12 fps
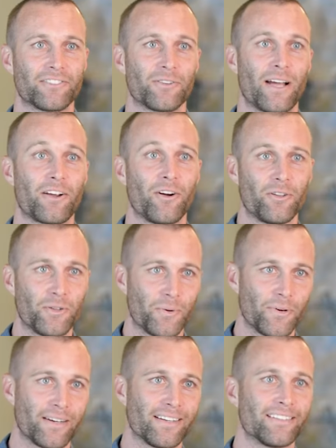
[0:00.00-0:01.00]
so I called
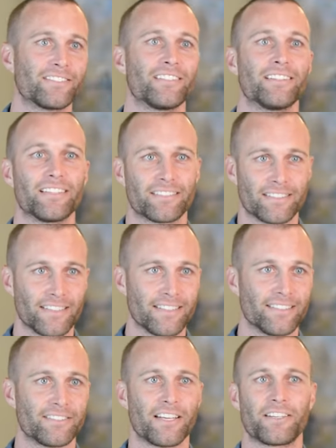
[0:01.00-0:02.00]
Laurie. She lists it.
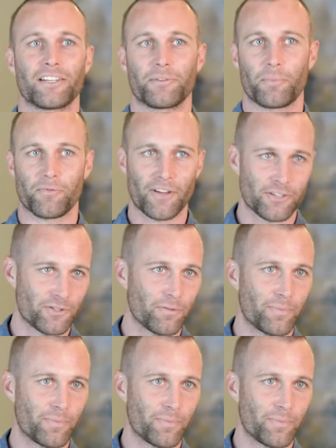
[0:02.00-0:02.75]
They take the professional